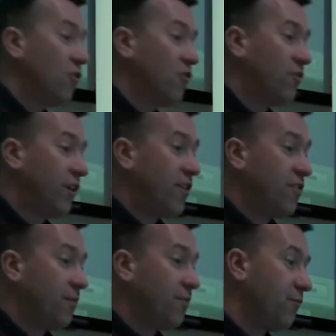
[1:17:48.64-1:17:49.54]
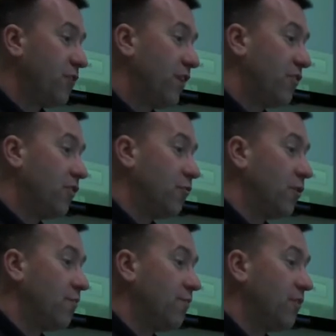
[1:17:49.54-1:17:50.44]
or loss of data. So that's a good
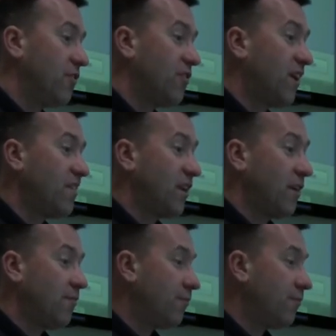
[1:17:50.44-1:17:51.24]
one. Let's assess it.